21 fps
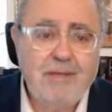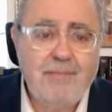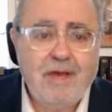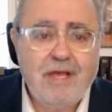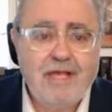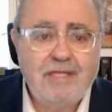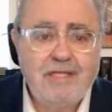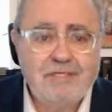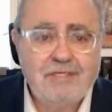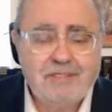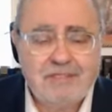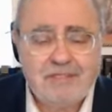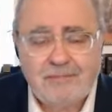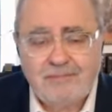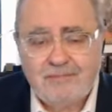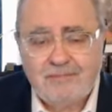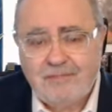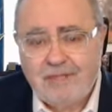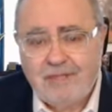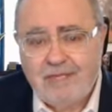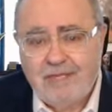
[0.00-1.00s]
basis.
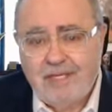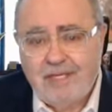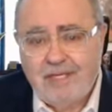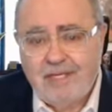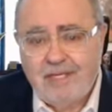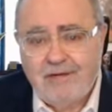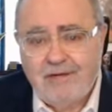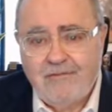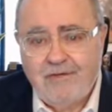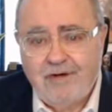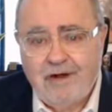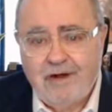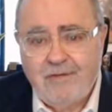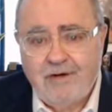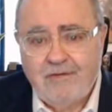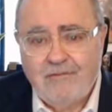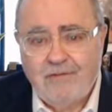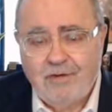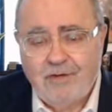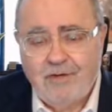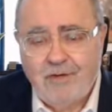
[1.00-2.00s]
If,
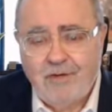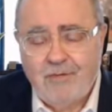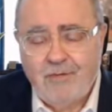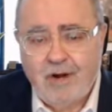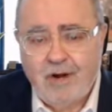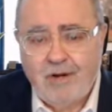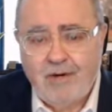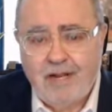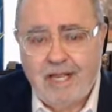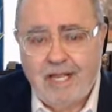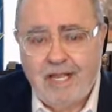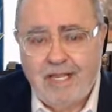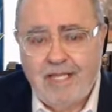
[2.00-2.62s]
however, you are